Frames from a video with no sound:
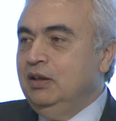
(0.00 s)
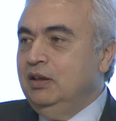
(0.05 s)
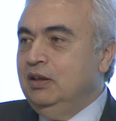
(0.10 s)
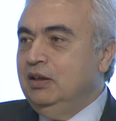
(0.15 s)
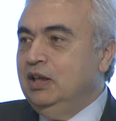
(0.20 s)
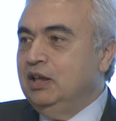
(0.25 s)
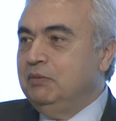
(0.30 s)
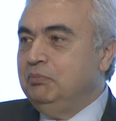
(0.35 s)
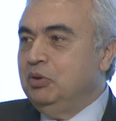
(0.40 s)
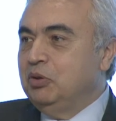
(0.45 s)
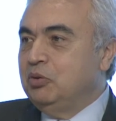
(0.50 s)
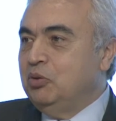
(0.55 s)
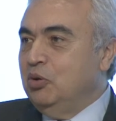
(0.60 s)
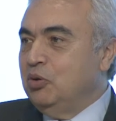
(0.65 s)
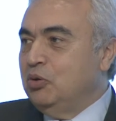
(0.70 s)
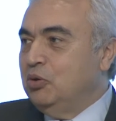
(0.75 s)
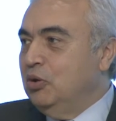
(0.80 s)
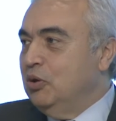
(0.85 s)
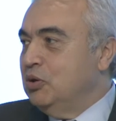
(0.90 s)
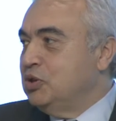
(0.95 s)
let me
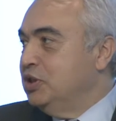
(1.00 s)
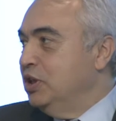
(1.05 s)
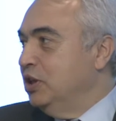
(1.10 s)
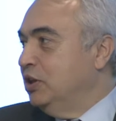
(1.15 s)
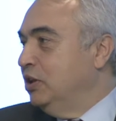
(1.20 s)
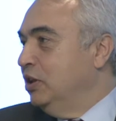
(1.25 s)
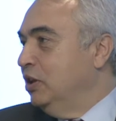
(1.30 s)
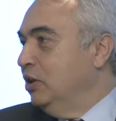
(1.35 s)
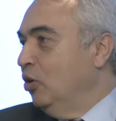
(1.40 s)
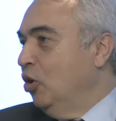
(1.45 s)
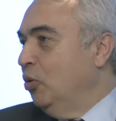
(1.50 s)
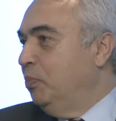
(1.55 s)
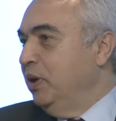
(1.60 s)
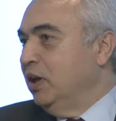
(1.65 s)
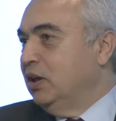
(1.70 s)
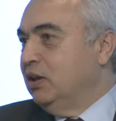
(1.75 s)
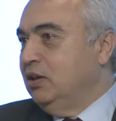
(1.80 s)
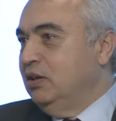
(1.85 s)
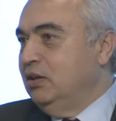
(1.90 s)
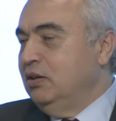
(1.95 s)
congratulate the
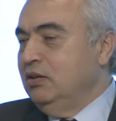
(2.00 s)
OPEC.